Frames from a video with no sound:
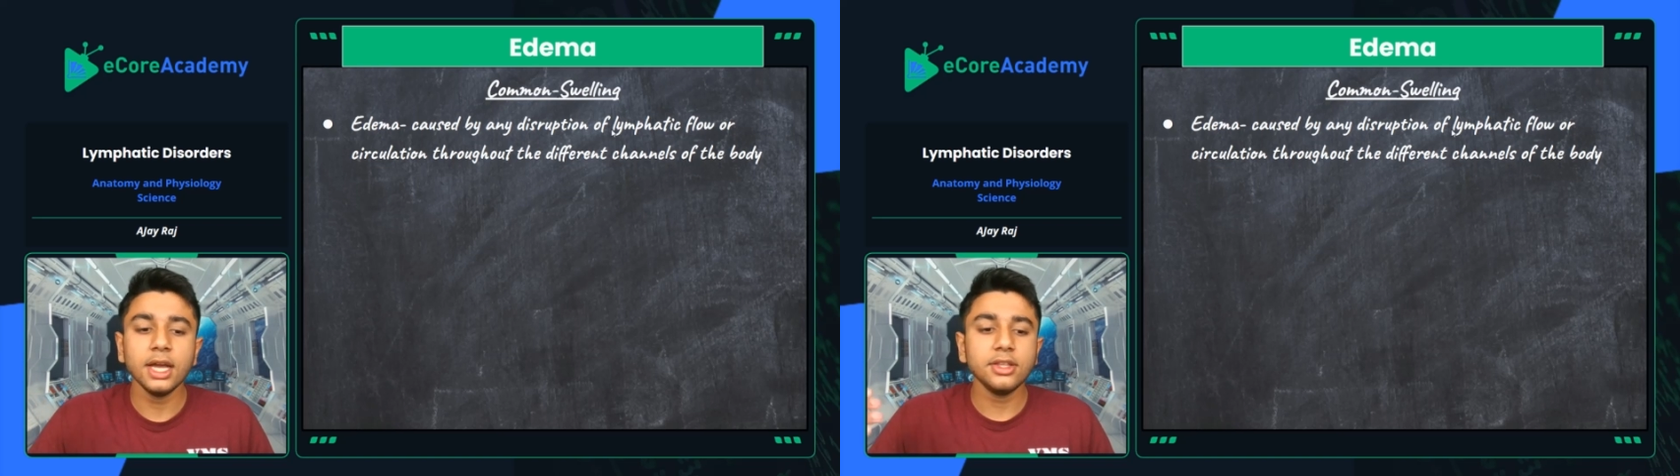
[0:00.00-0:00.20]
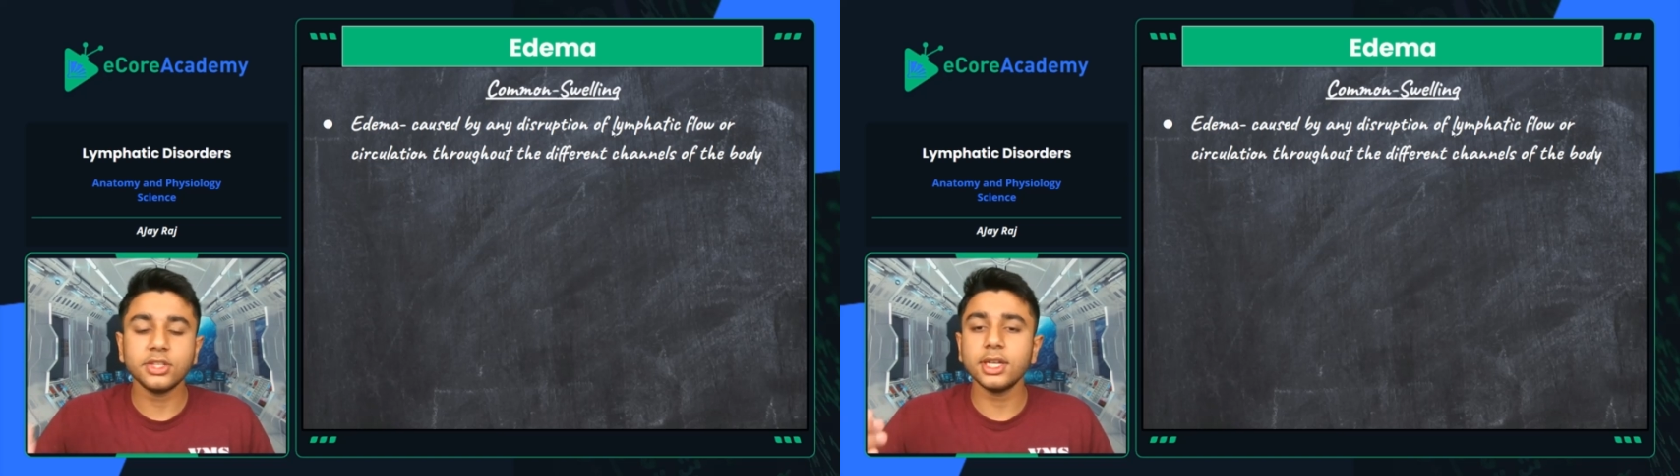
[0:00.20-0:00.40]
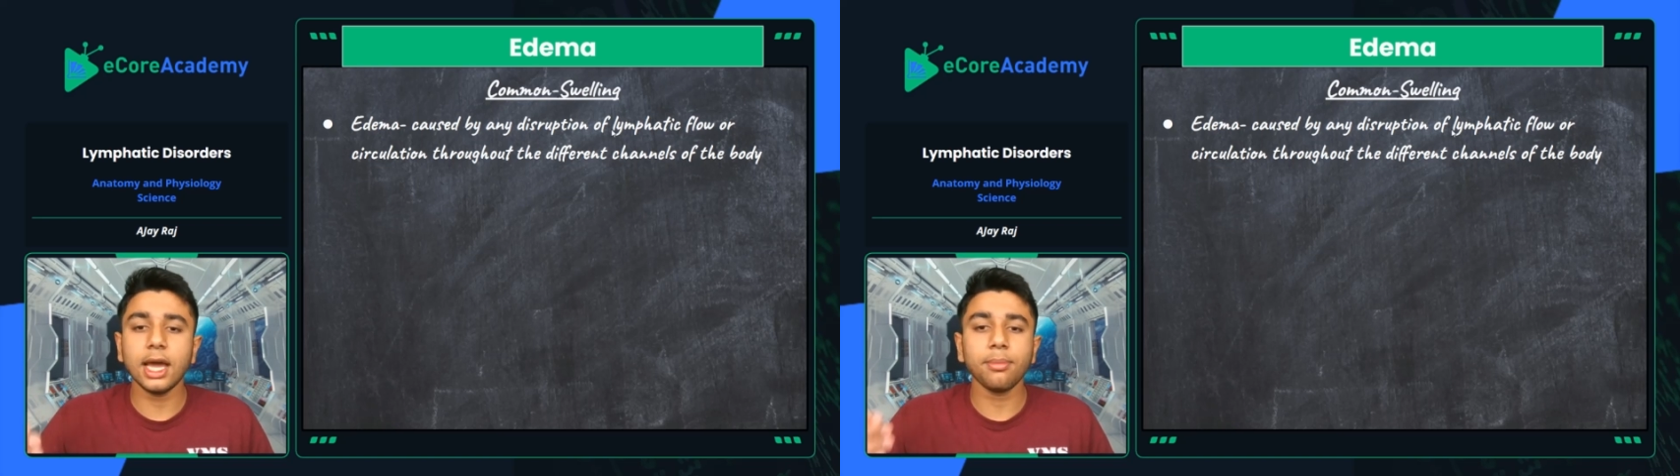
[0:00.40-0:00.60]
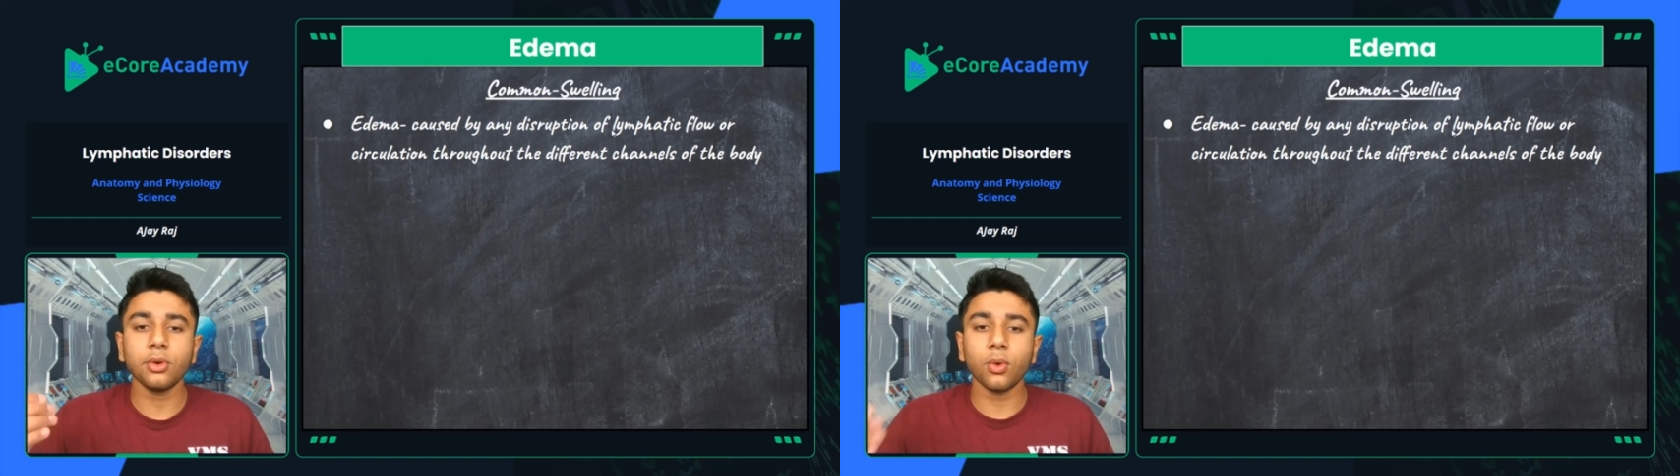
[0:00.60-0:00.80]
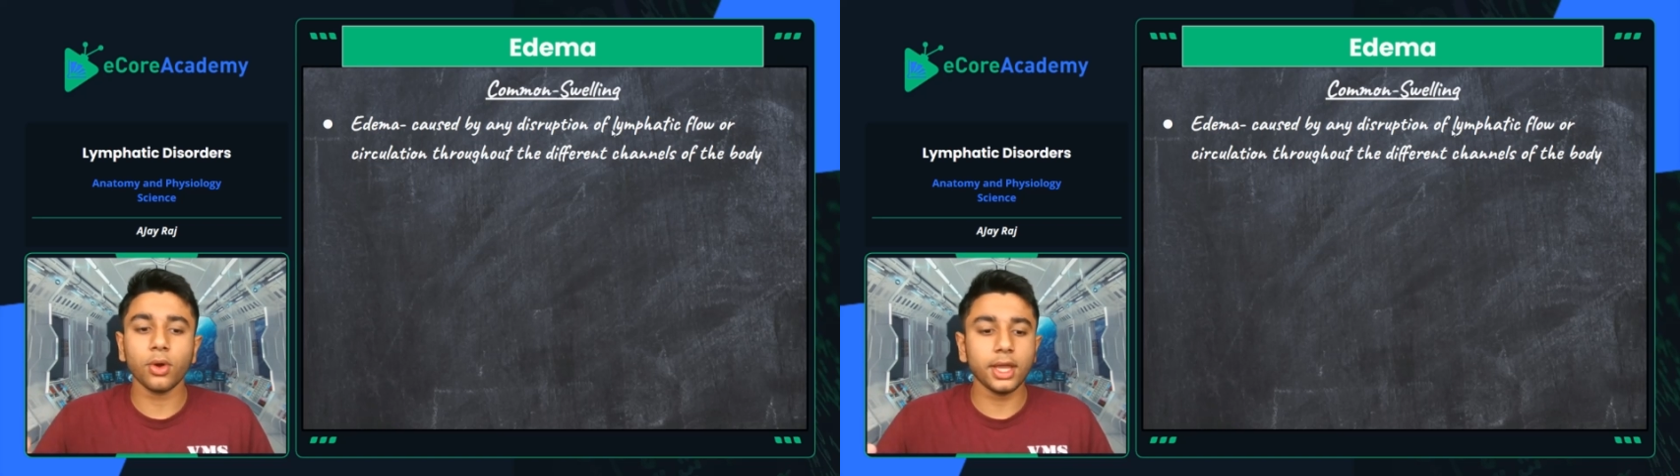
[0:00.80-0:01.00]
This can
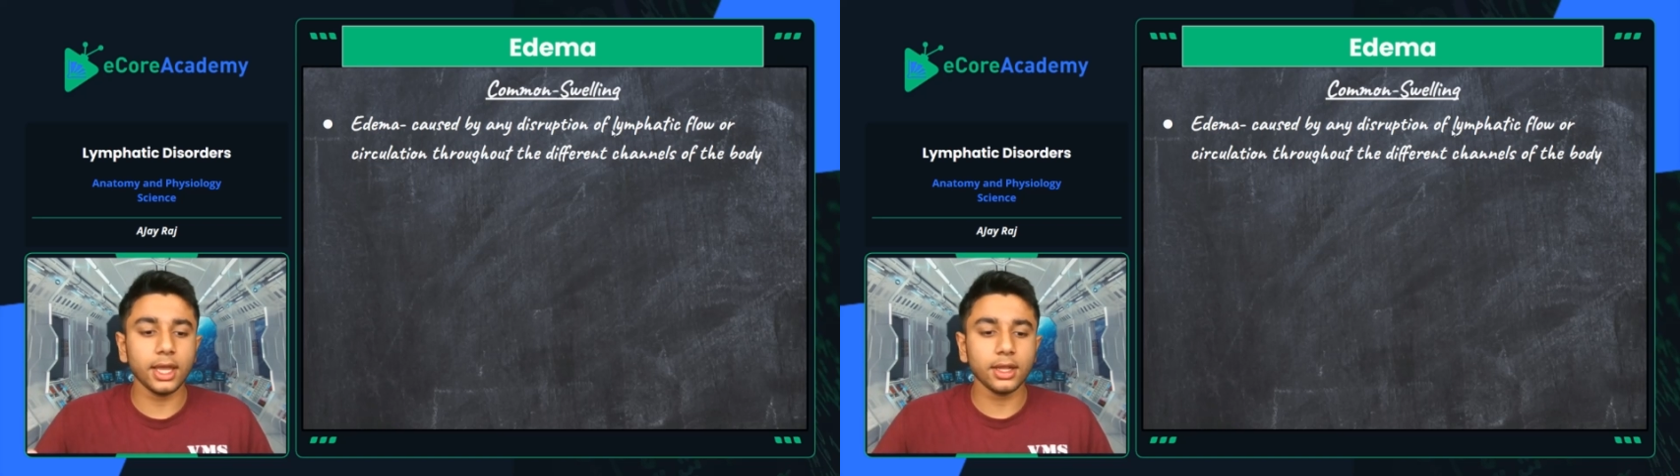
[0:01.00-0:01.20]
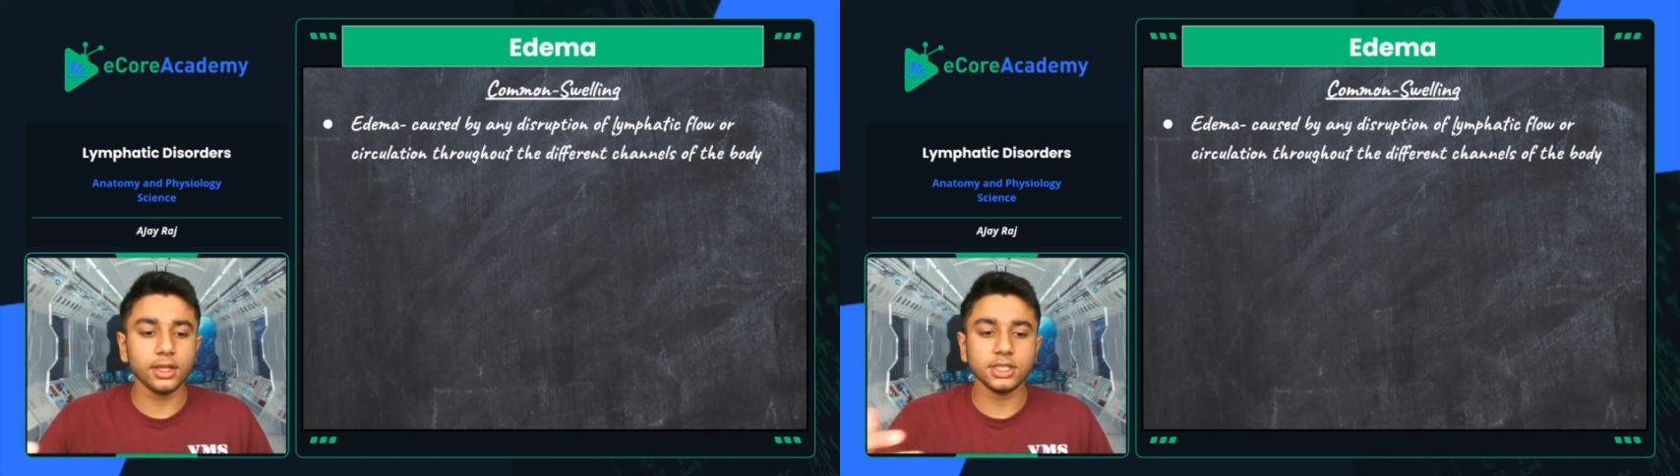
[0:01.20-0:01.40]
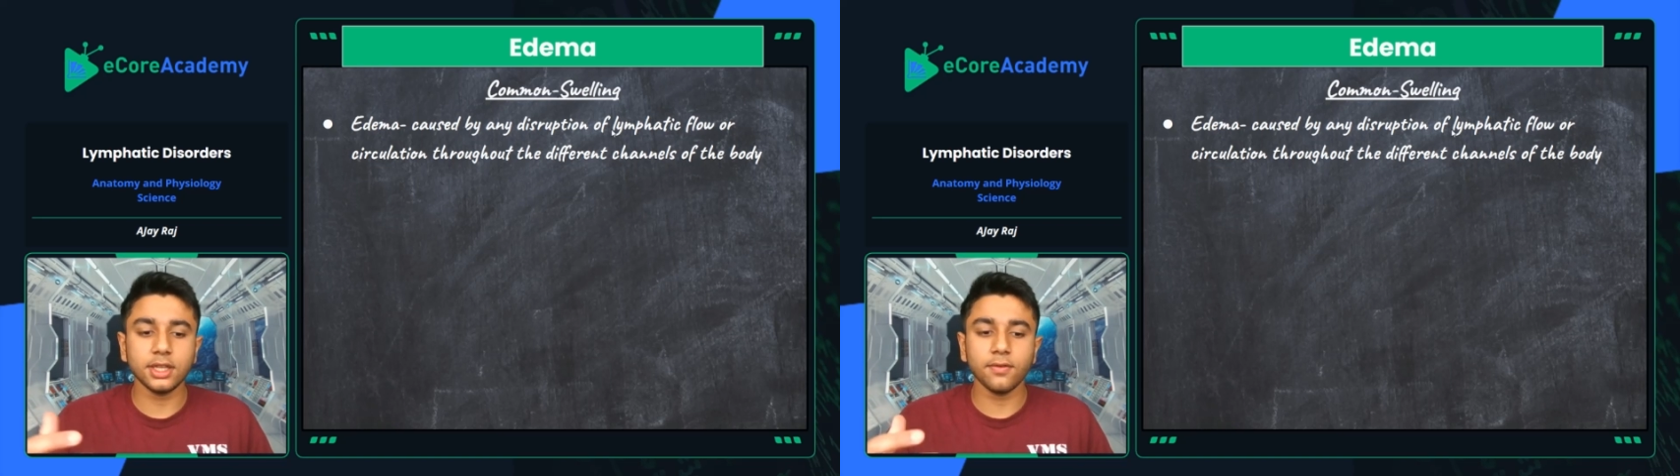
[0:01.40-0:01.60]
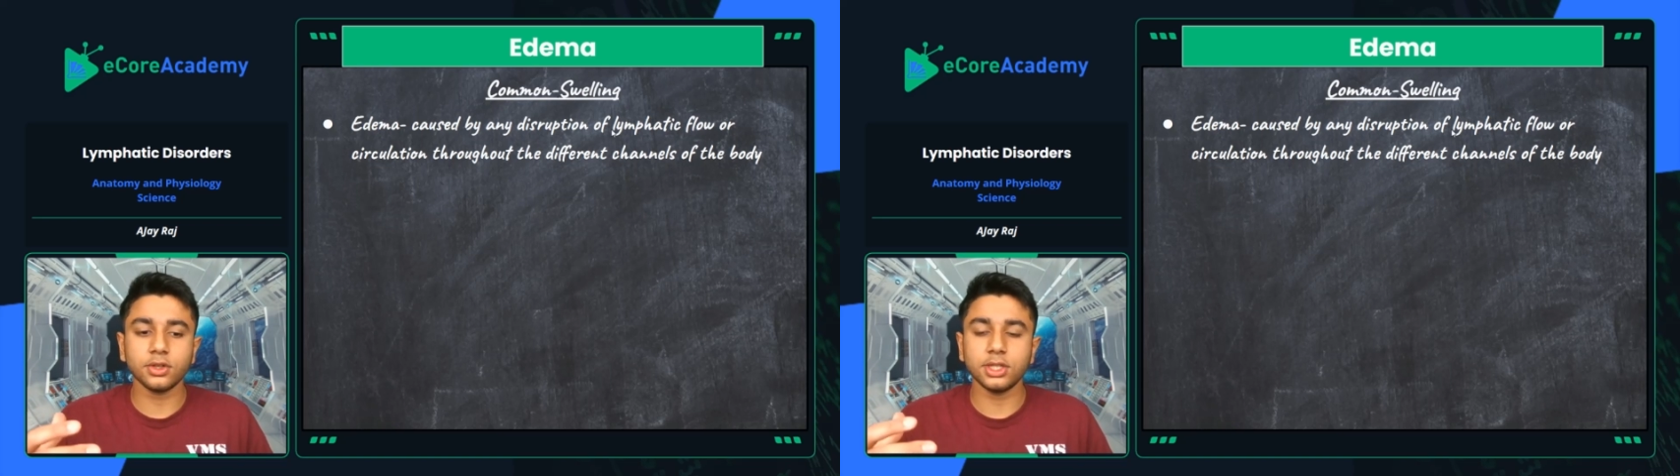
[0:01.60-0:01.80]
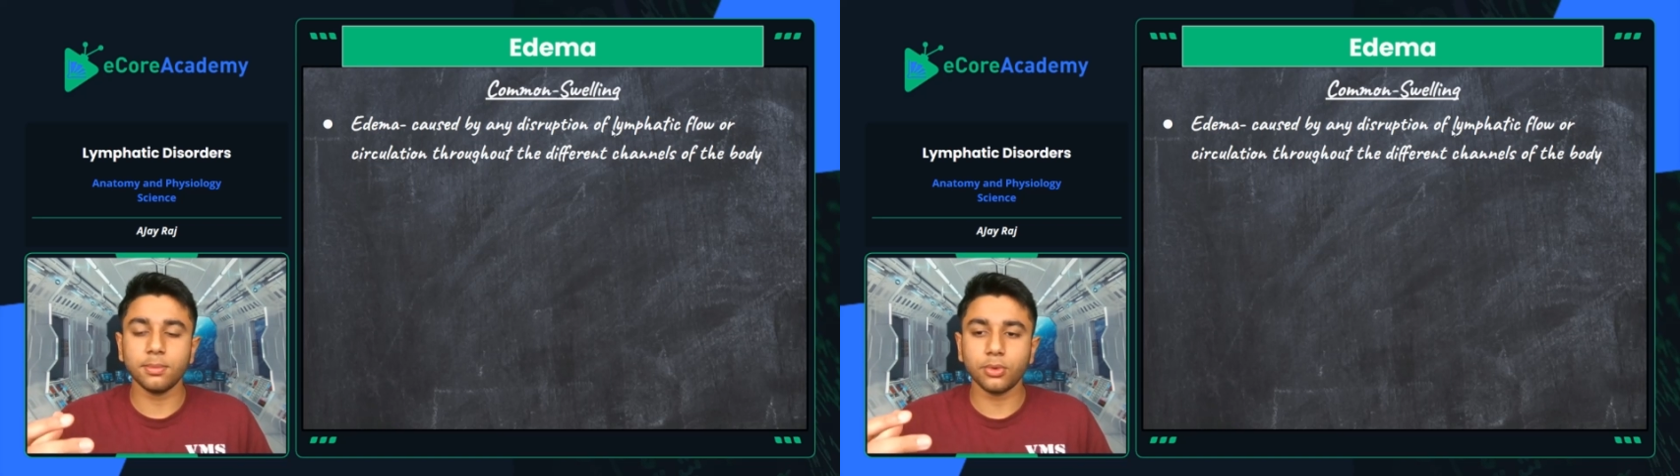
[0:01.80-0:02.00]
happen organically, say for
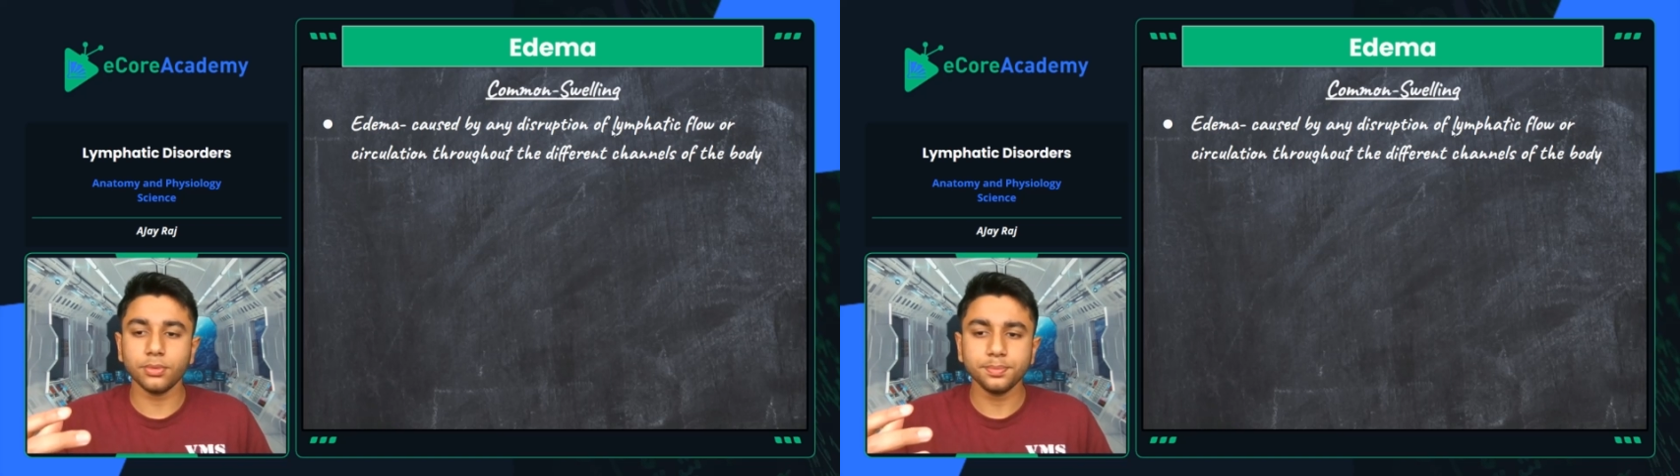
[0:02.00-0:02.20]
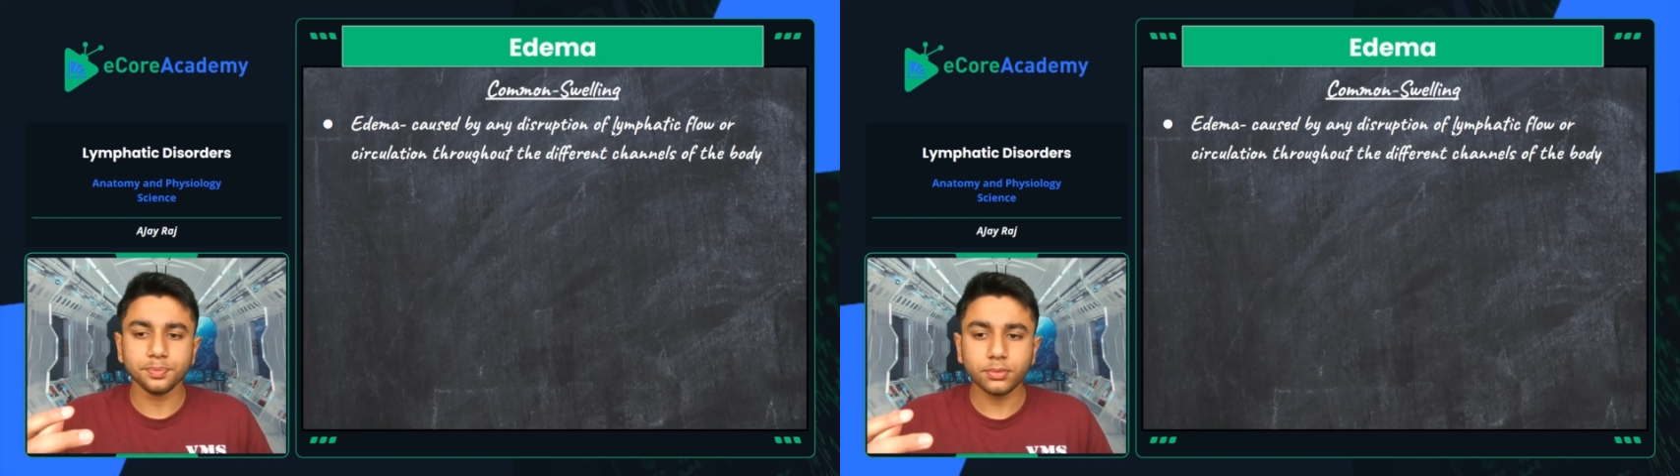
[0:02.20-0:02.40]
example,